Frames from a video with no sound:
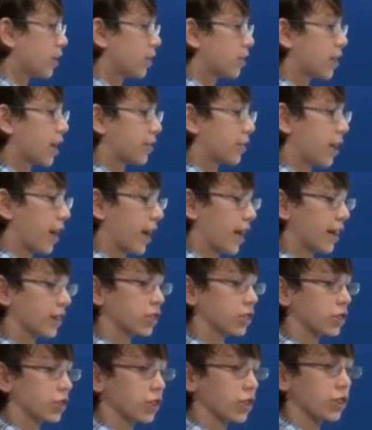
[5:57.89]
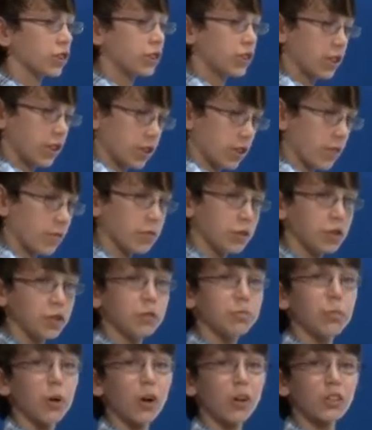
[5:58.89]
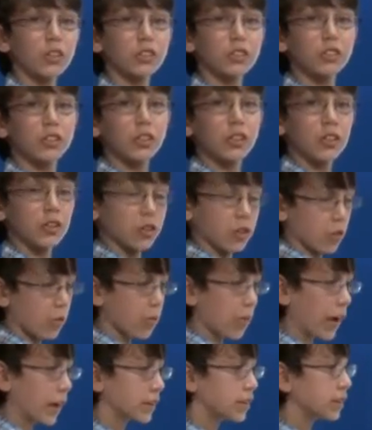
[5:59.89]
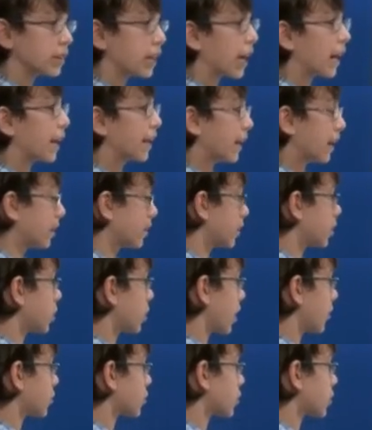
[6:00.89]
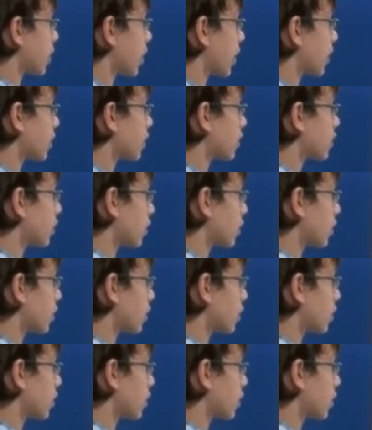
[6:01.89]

that the answer consists of two parts, the right side and the left side.